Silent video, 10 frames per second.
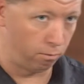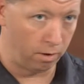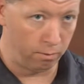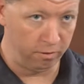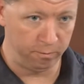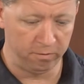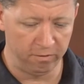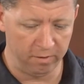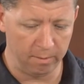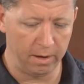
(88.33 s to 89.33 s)
What is
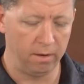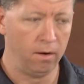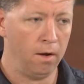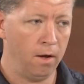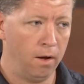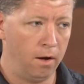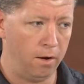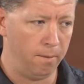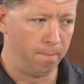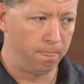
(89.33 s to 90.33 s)
specific about it?
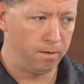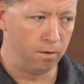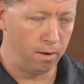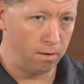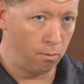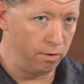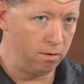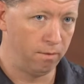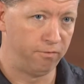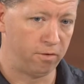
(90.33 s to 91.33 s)
And we
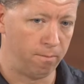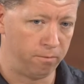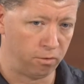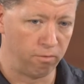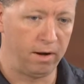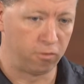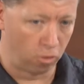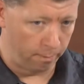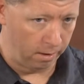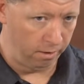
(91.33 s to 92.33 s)
do have some direct
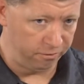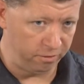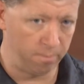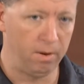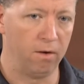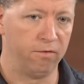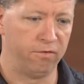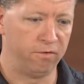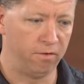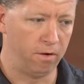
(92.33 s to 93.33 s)
terminology
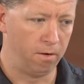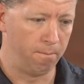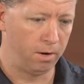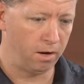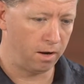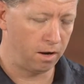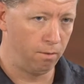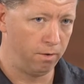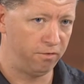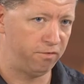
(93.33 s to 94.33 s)
comparisons, but I kind
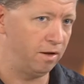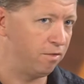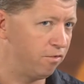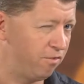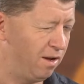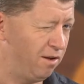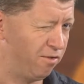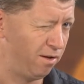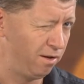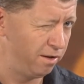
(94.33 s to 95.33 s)
of want to set the stage
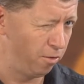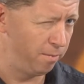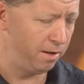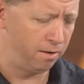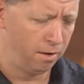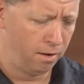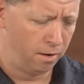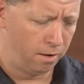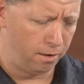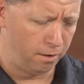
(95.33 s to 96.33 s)
a little bit
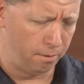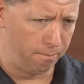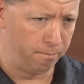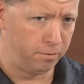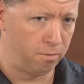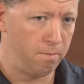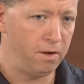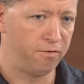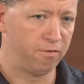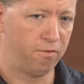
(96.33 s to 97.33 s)
to
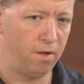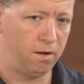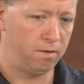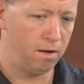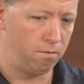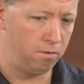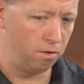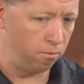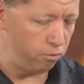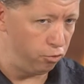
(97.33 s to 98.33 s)
make sure that you
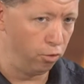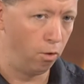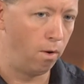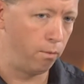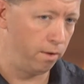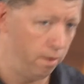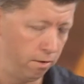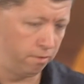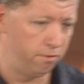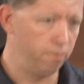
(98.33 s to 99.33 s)
know what we're
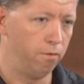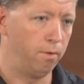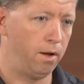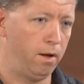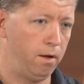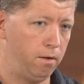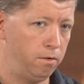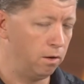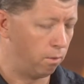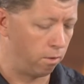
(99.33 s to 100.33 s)
here to do,
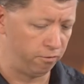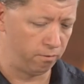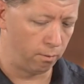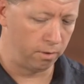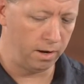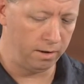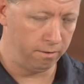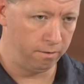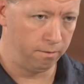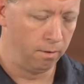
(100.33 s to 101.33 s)
and also what we're not
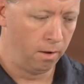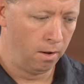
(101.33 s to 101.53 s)
here to do.